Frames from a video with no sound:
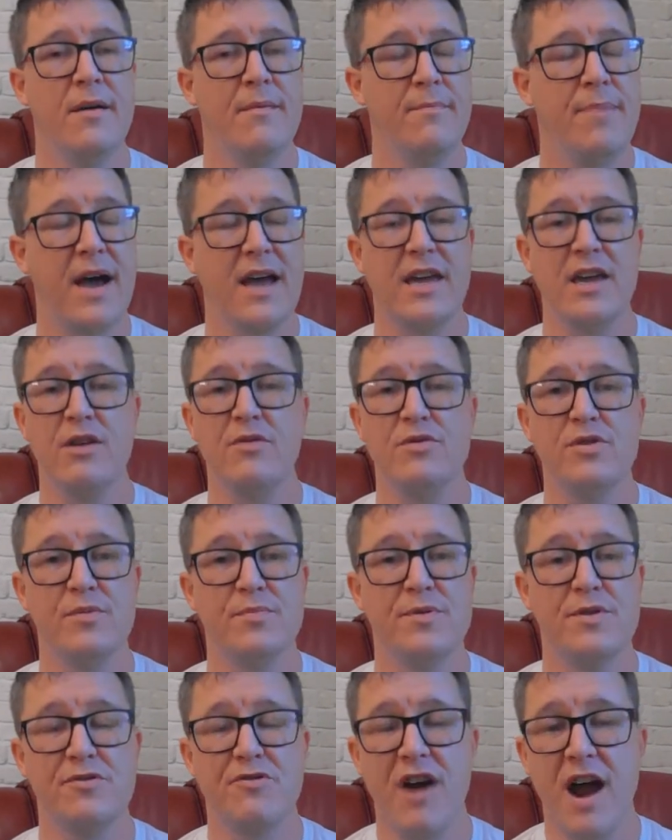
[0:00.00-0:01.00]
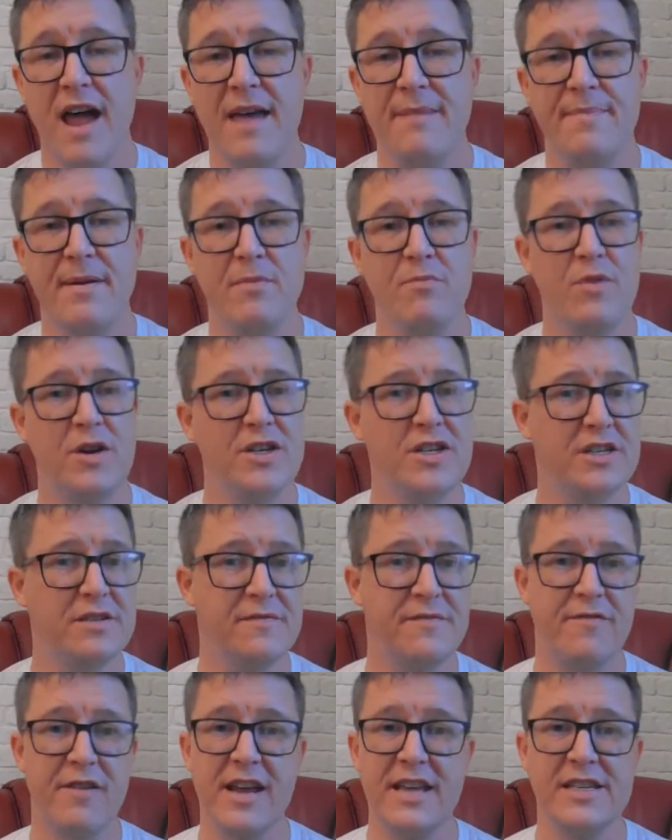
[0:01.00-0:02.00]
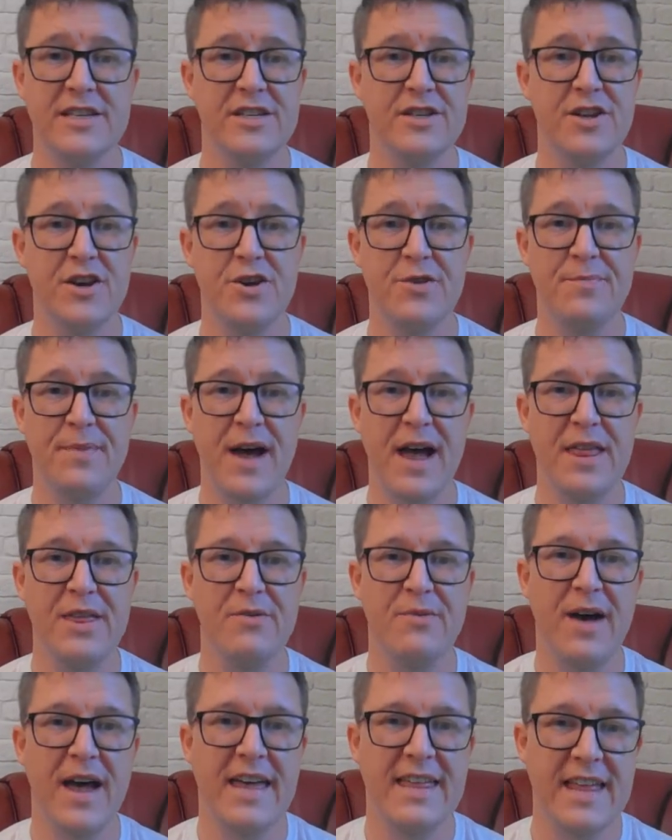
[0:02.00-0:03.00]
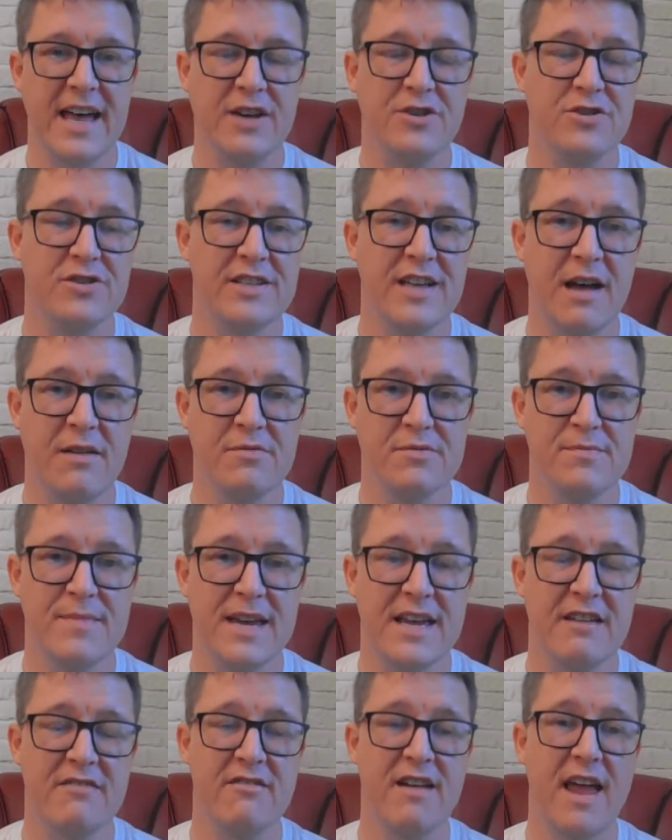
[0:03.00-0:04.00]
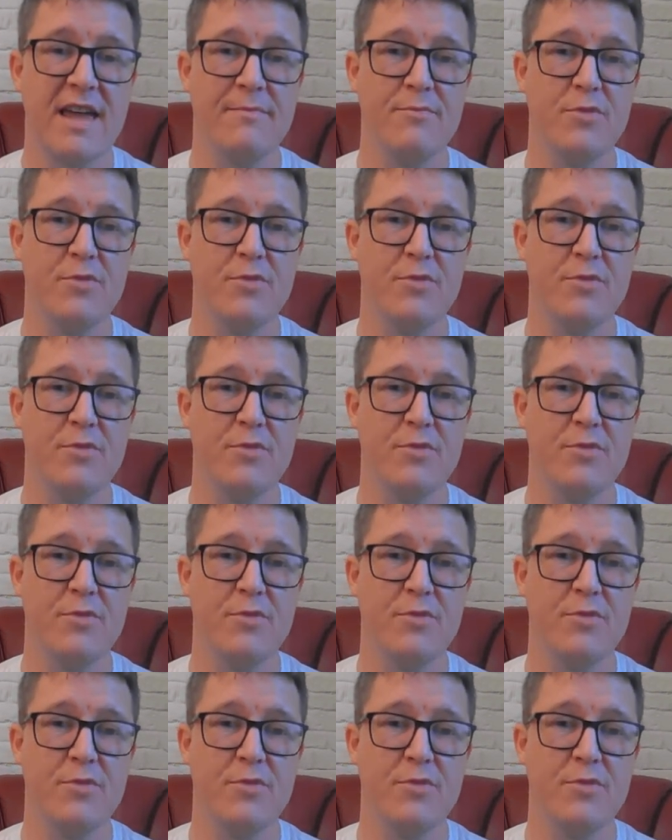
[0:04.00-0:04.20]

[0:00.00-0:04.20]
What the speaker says: By you subscribing, which is free to do, by the way, that just helps me create